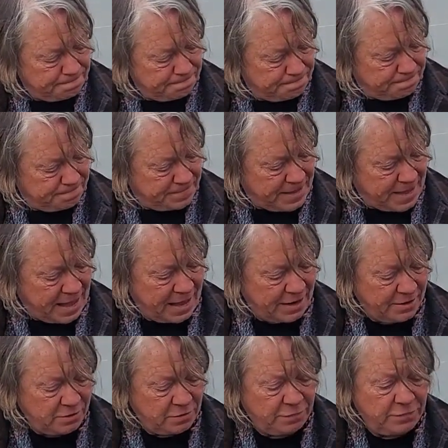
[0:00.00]
And
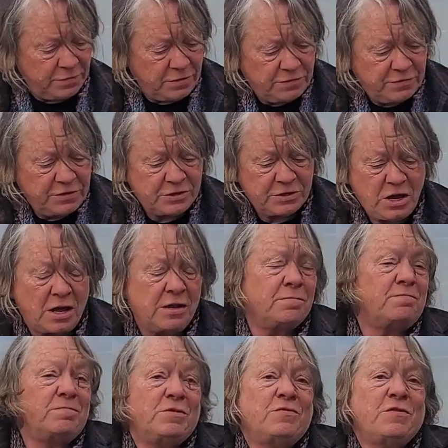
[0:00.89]
you've
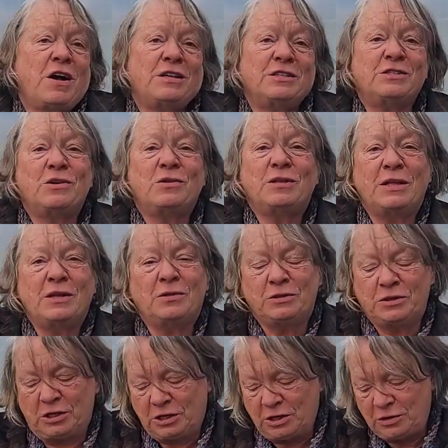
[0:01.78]
got so little to
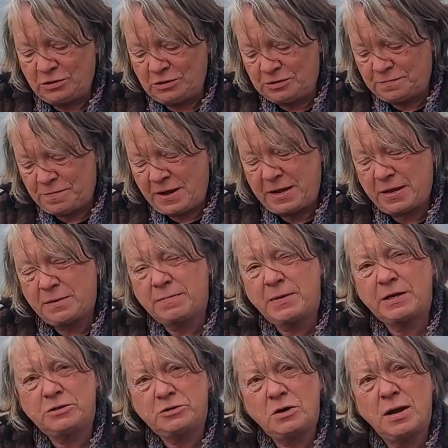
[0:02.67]
lose by
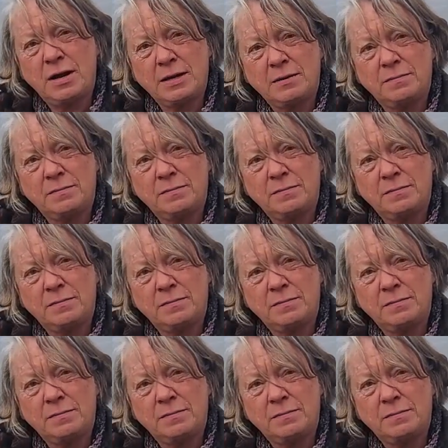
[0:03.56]
trying